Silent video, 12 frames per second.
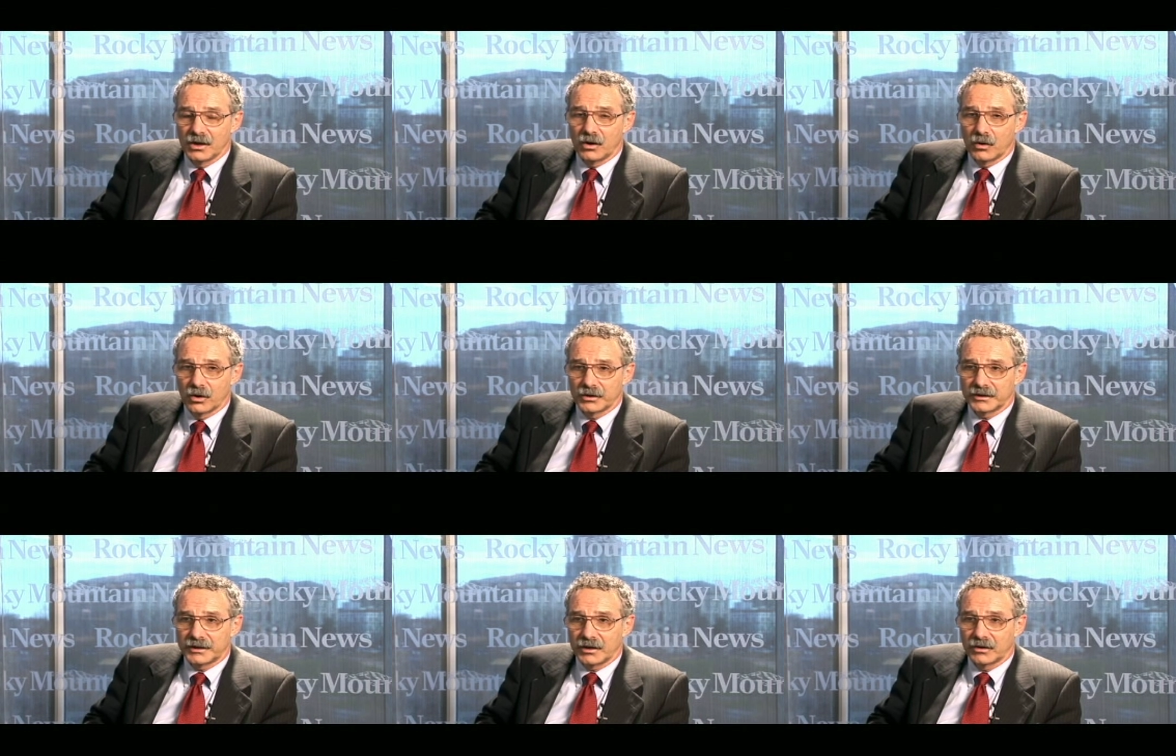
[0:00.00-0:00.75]
or
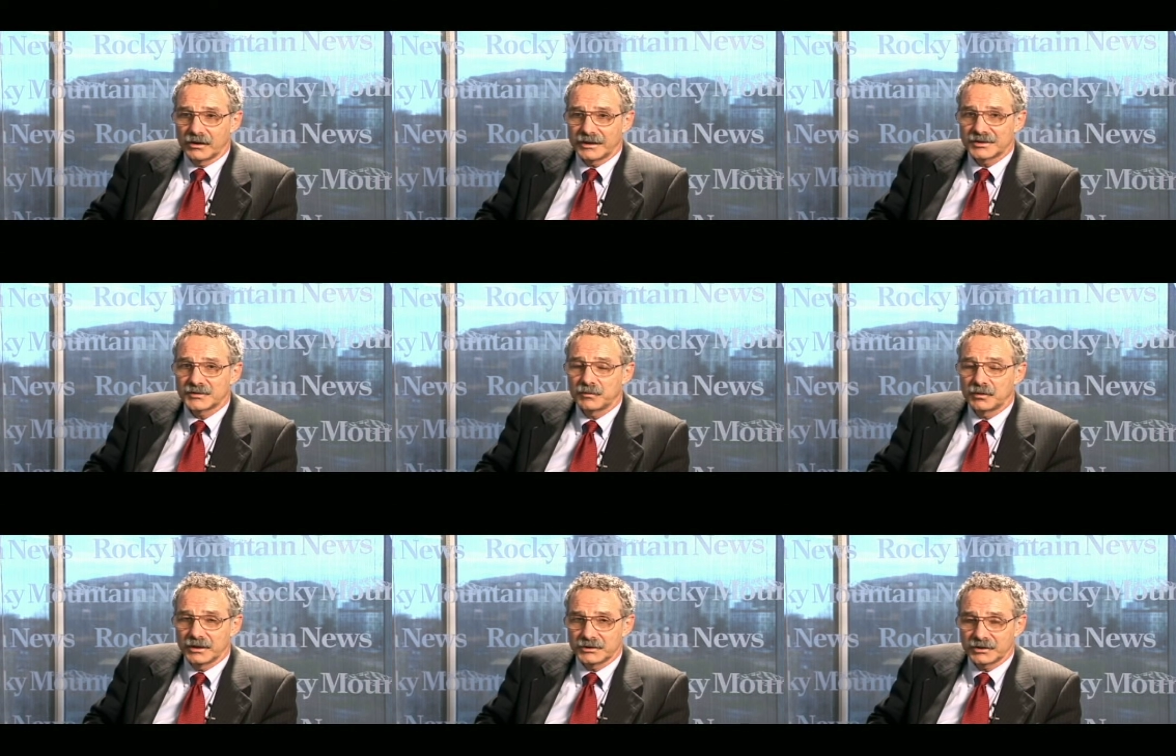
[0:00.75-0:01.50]
that they ought to
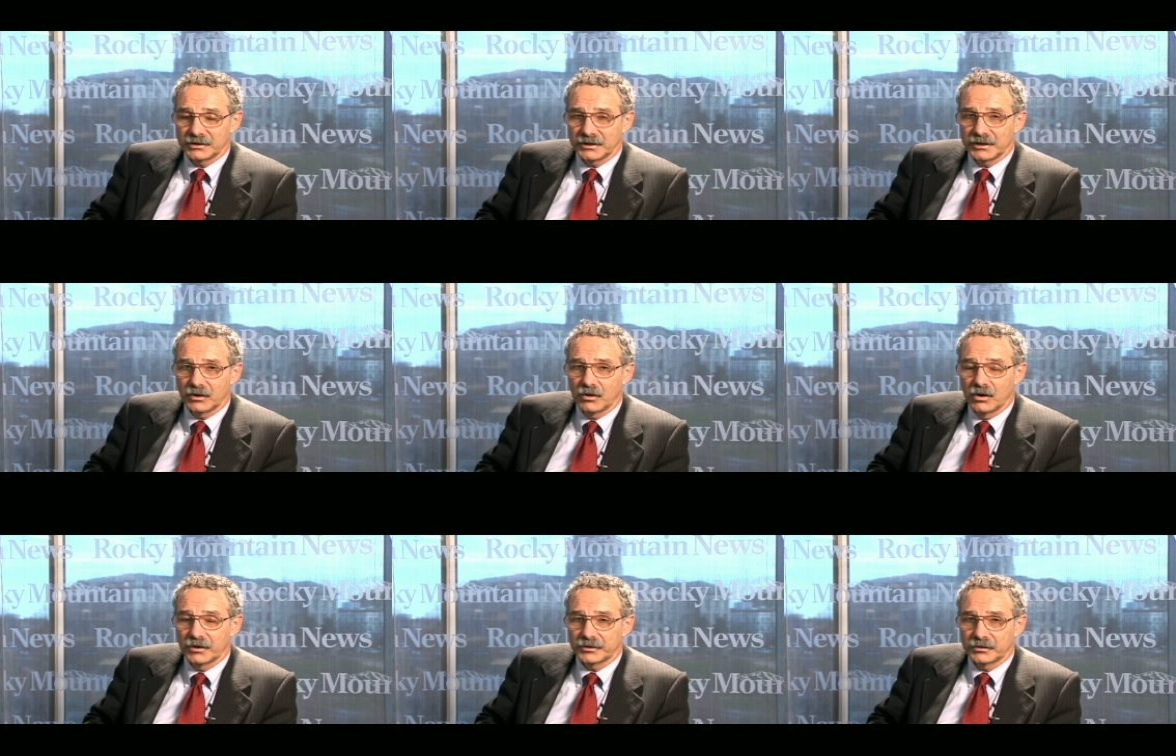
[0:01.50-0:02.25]
explicitly
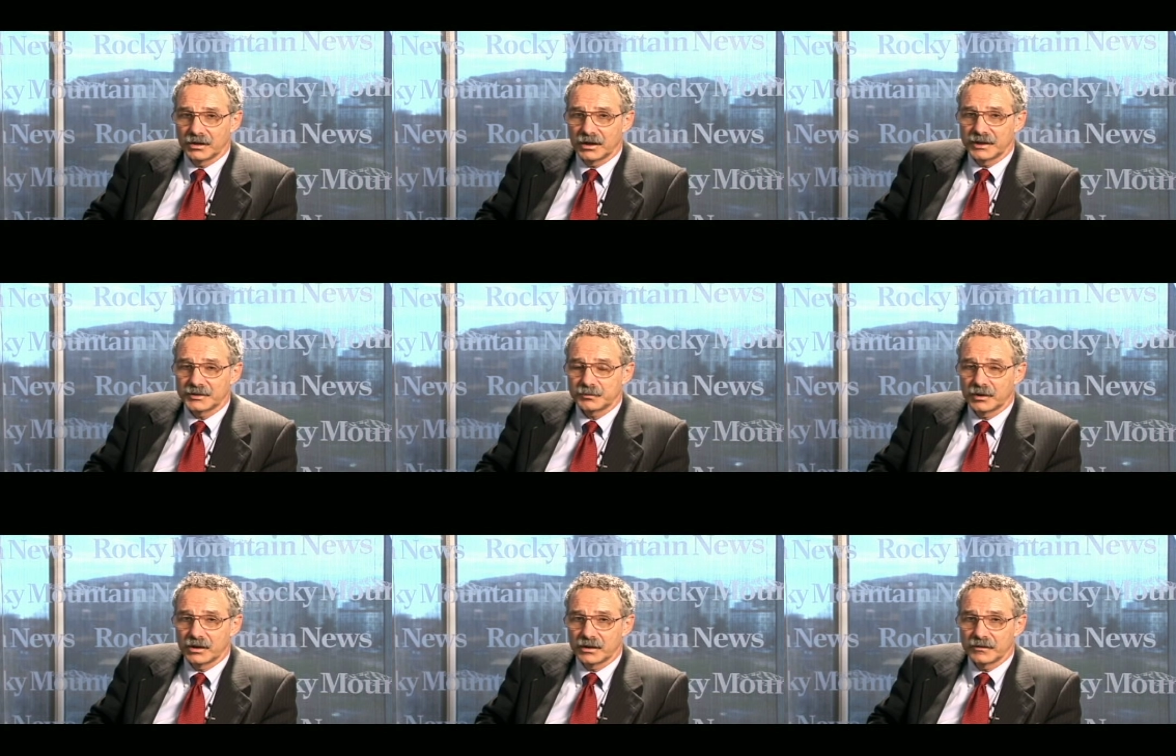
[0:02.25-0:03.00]
authorize
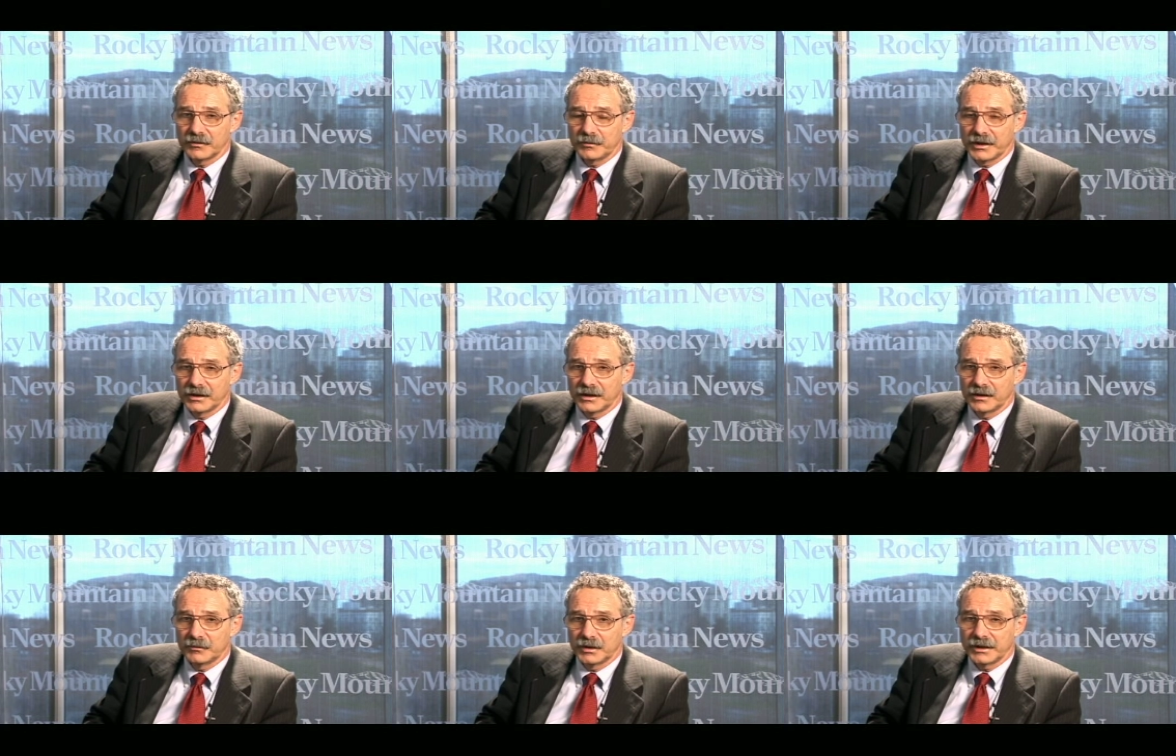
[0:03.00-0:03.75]
part of the
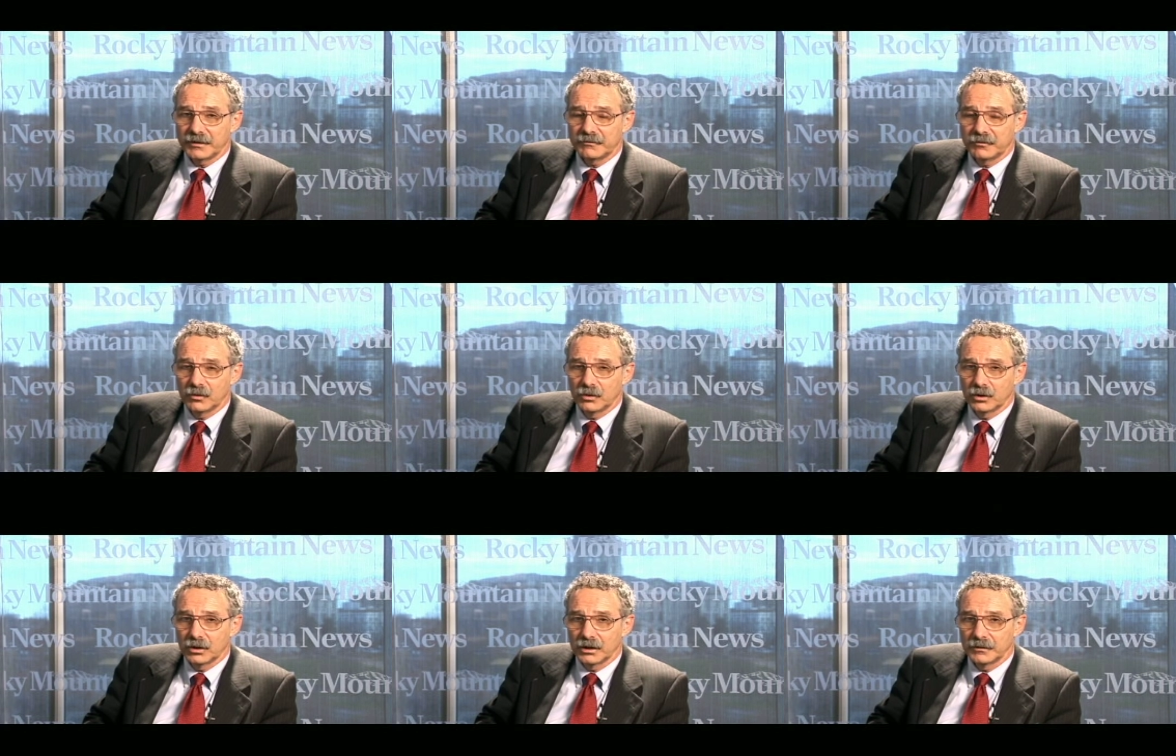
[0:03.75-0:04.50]
bailout money
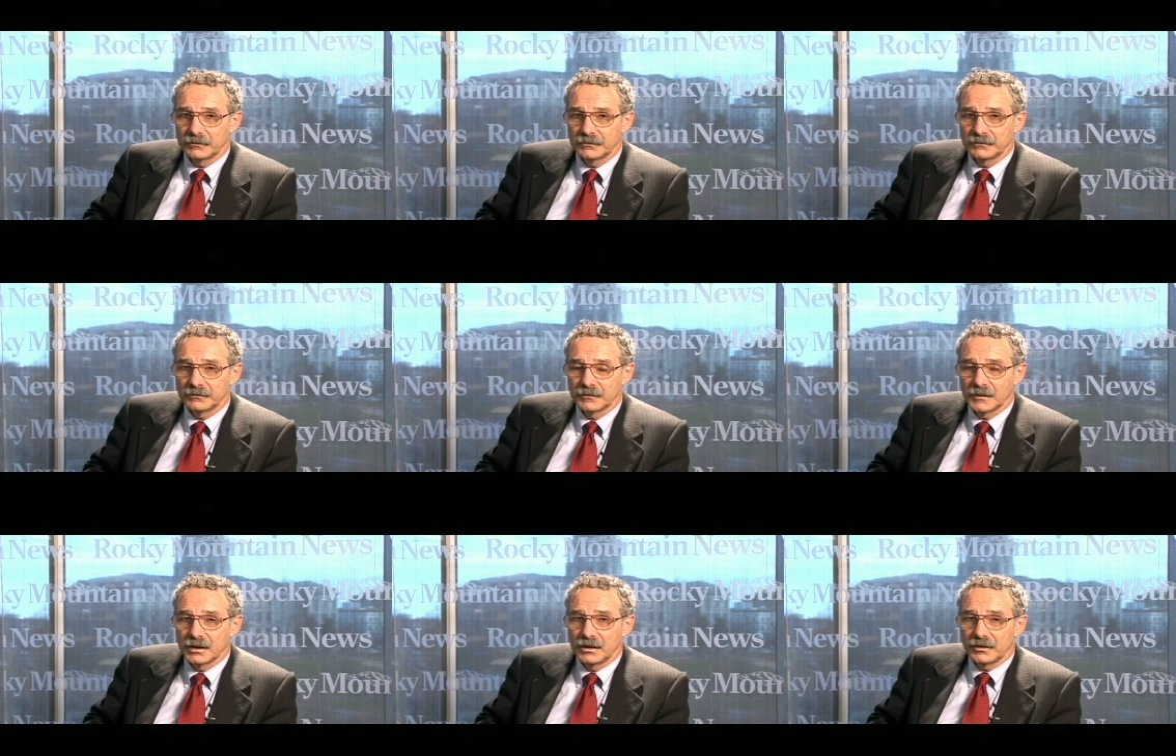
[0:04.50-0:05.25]
for
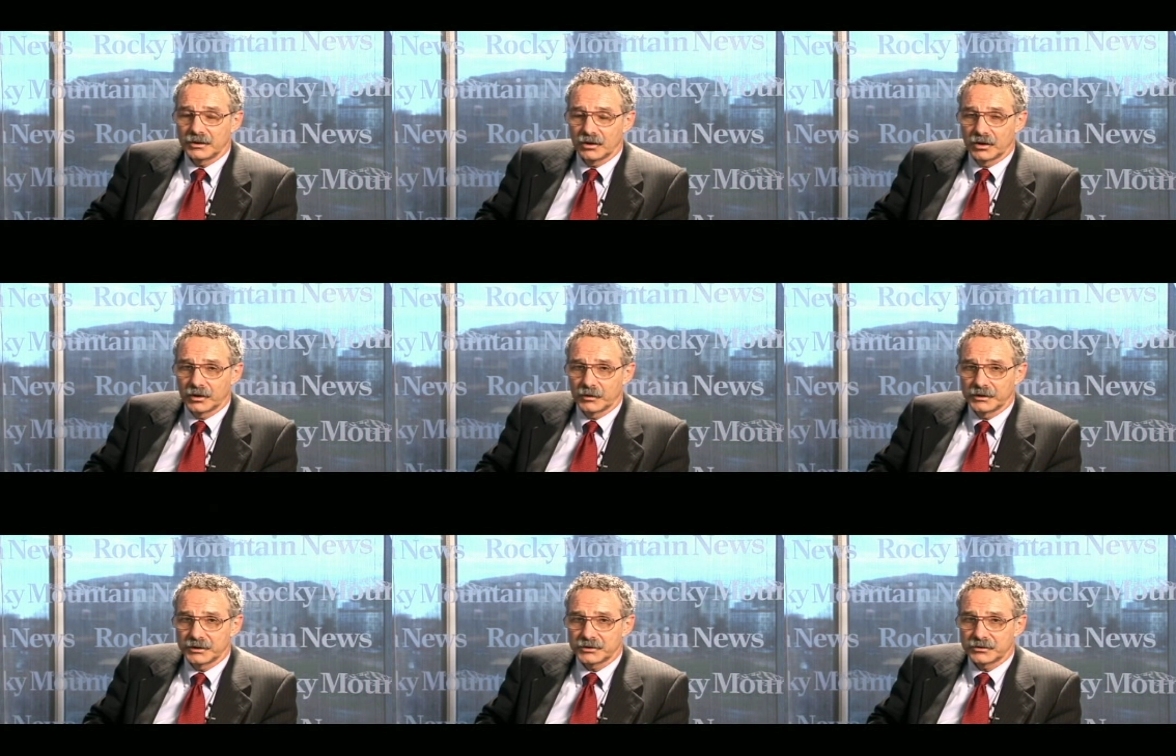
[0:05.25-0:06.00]
the auto
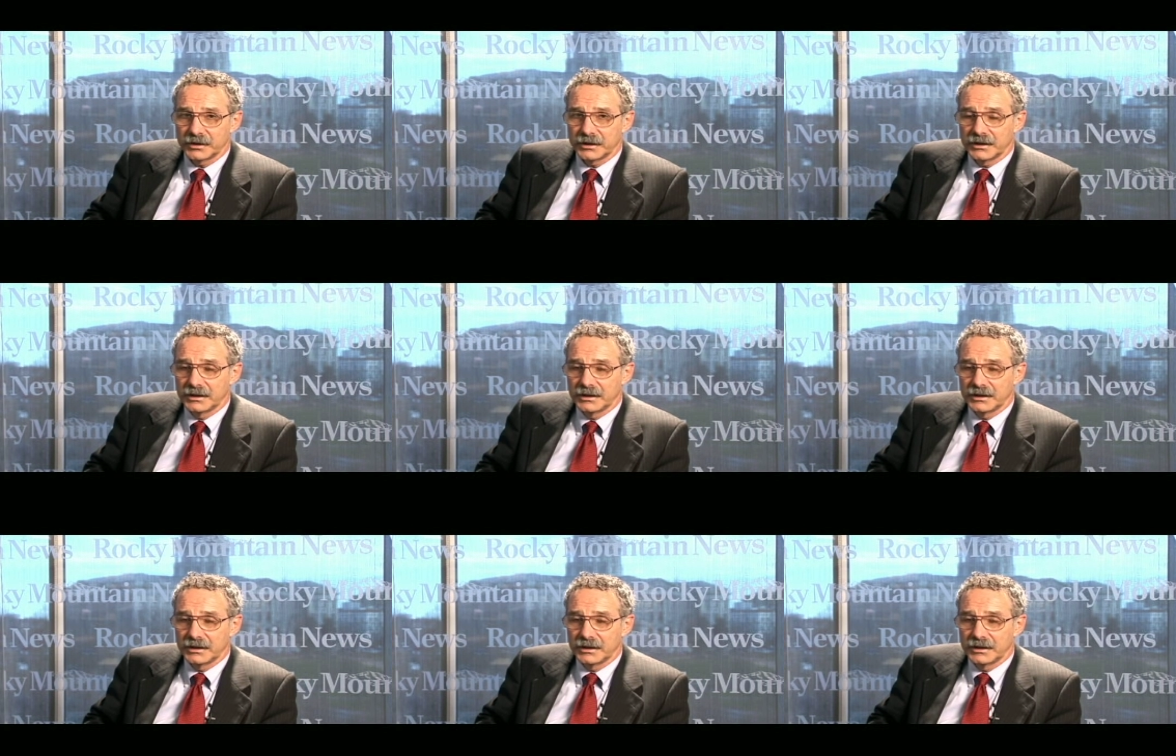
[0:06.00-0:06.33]
industry.